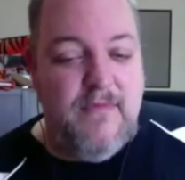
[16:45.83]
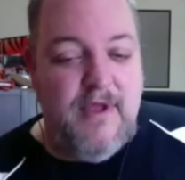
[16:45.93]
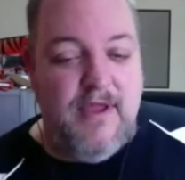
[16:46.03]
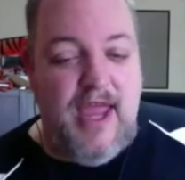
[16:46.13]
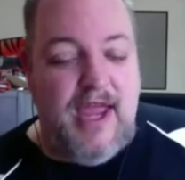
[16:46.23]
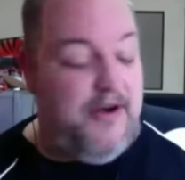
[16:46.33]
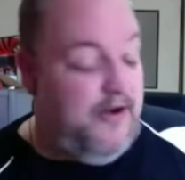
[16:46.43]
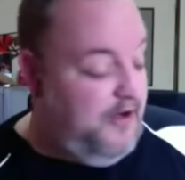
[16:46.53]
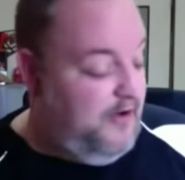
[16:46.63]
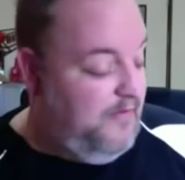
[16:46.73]
yeah, yeah.
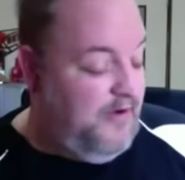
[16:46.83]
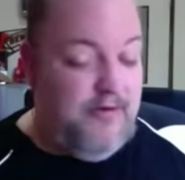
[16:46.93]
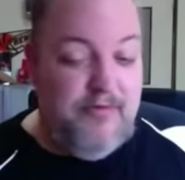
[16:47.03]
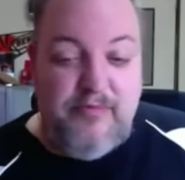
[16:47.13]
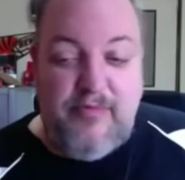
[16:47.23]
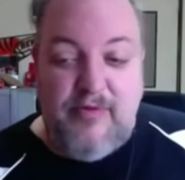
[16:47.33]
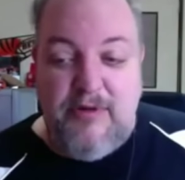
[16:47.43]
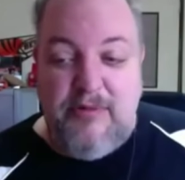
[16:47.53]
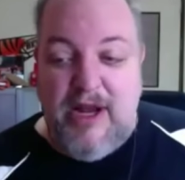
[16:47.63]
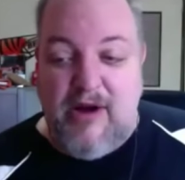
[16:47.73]
you you you
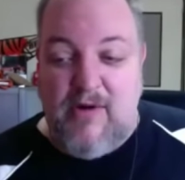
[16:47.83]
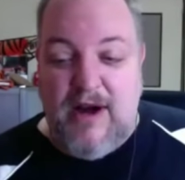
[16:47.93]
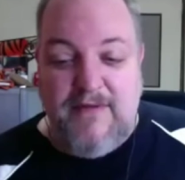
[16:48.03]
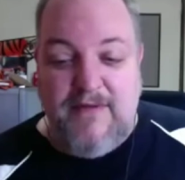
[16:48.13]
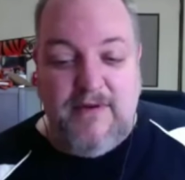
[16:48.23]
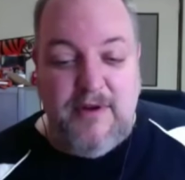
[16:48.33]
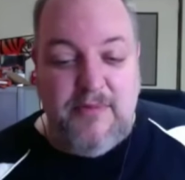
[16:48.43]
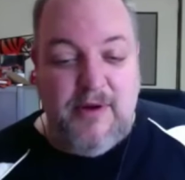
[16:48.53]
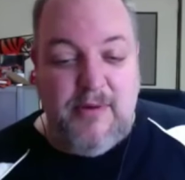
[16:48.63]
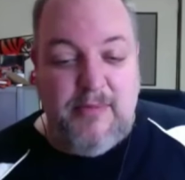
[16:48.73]
put out quite a few you
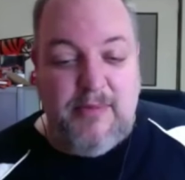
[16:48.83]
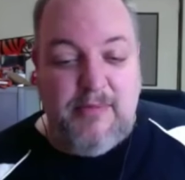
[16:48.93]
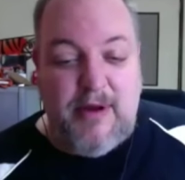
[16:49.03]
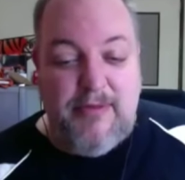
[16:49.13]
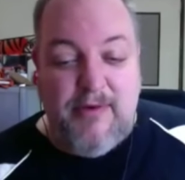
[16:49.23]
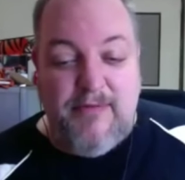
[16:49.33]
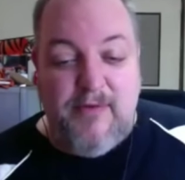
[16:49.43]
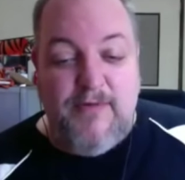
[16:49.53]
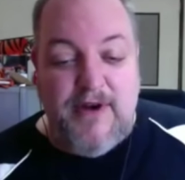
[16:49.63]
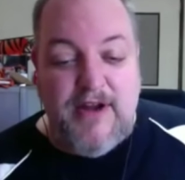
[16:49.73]
put three or four
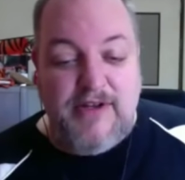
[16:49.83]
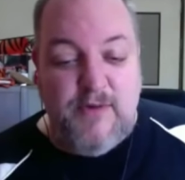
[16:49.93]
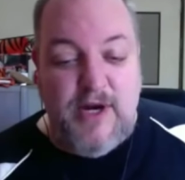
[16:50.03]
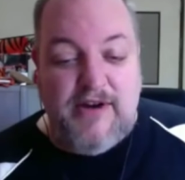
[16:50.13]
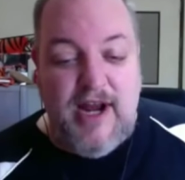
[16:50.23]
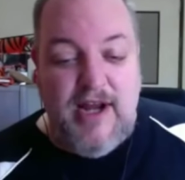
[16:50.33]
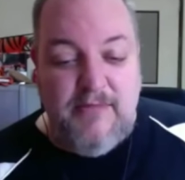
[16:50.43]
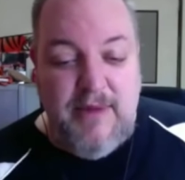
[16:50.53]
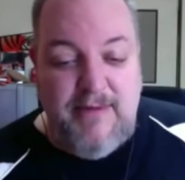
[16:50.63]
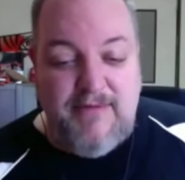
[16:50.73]
videos a week right
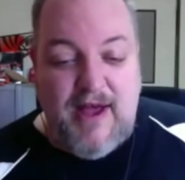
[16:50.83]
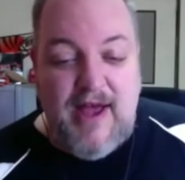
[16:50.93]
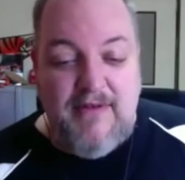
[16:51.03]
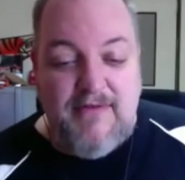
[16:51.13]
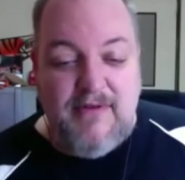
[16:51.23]
maybe five